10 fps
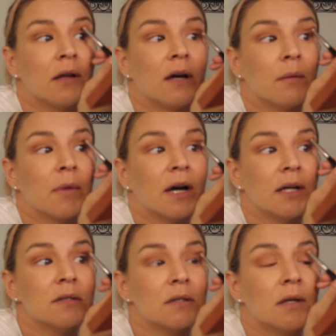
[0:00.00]

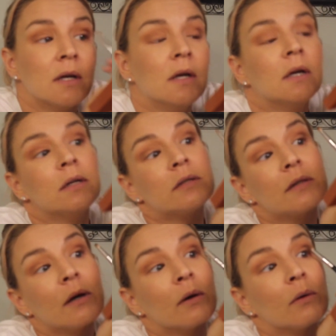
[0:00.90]
eyes,
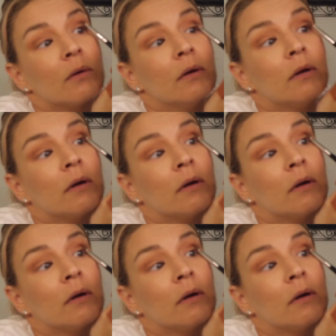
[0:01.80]
so